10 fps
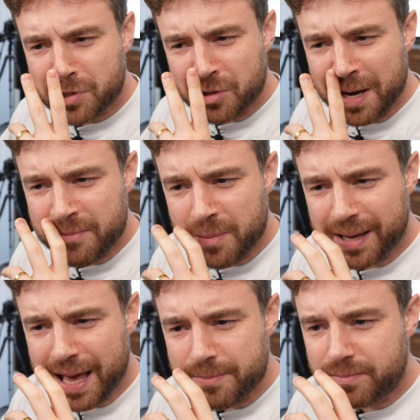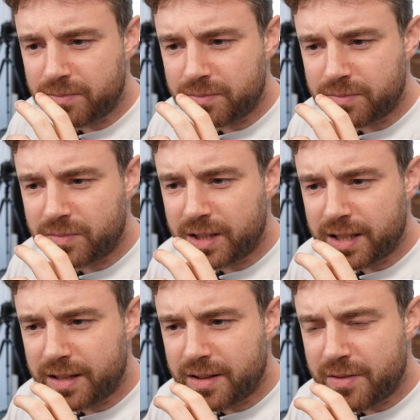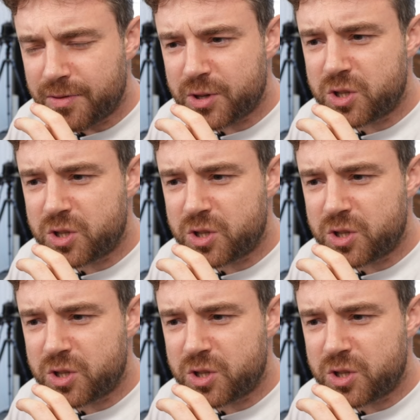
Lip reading: John Henry became the